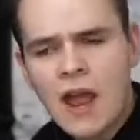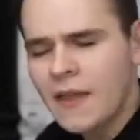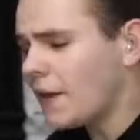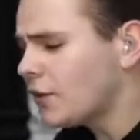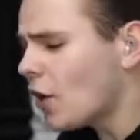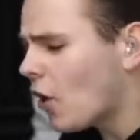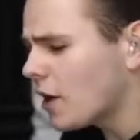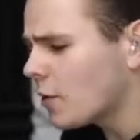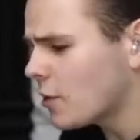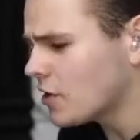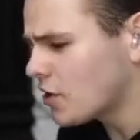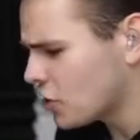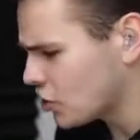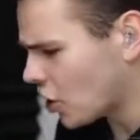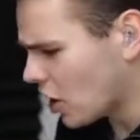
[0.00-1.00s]
That's already when
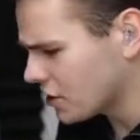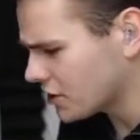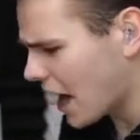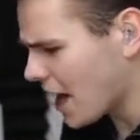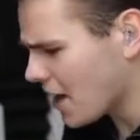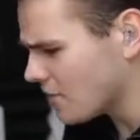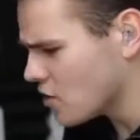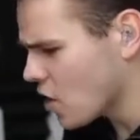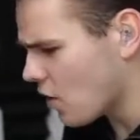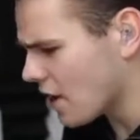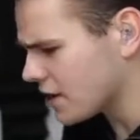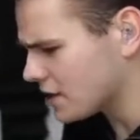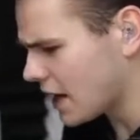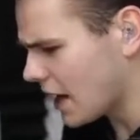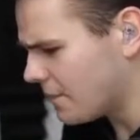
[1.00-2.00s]
it starts. I have no
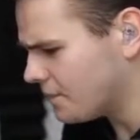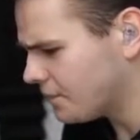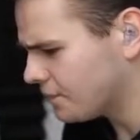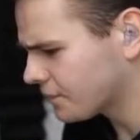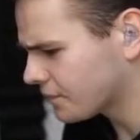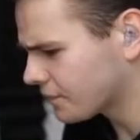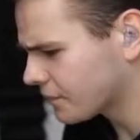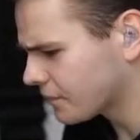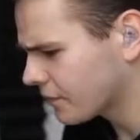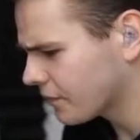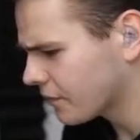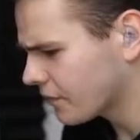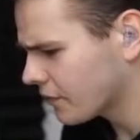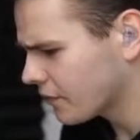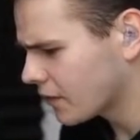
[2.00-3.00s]
idea.
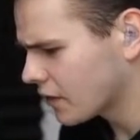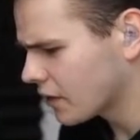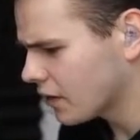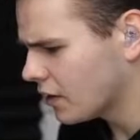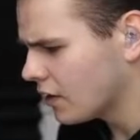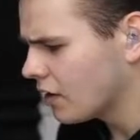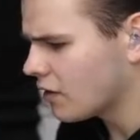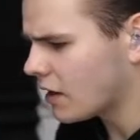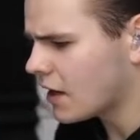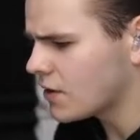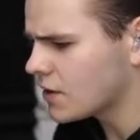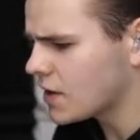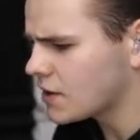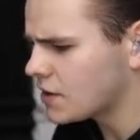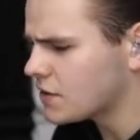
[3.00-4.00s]
Or how
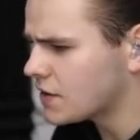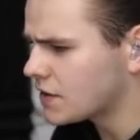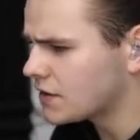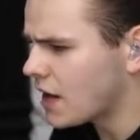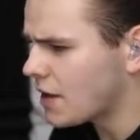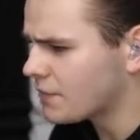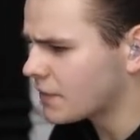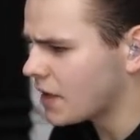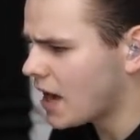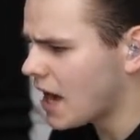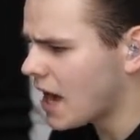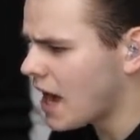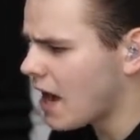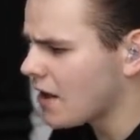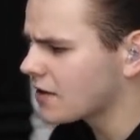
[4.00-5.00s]
do I do this now?
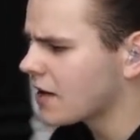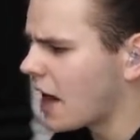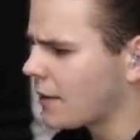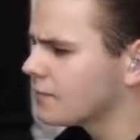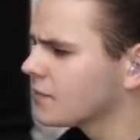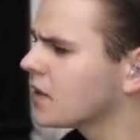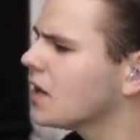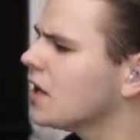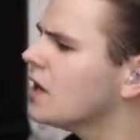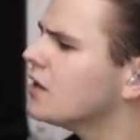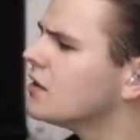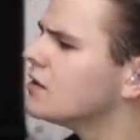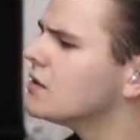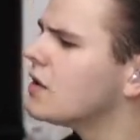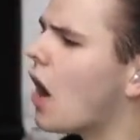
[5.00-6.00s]
Uh, okay.
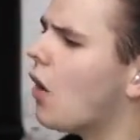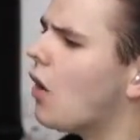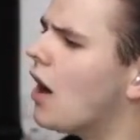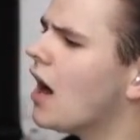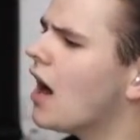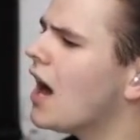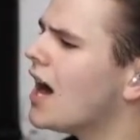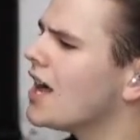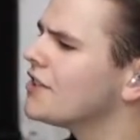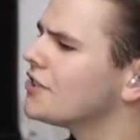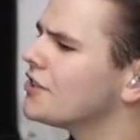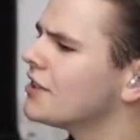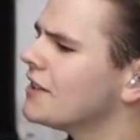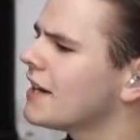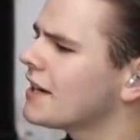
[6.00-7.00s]
So, uh,
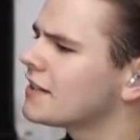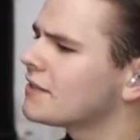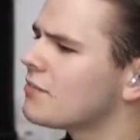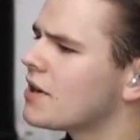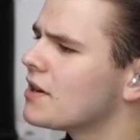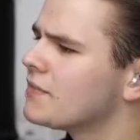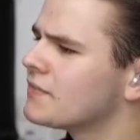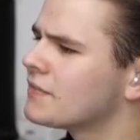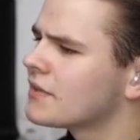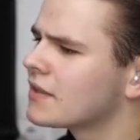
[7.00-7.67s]
select one.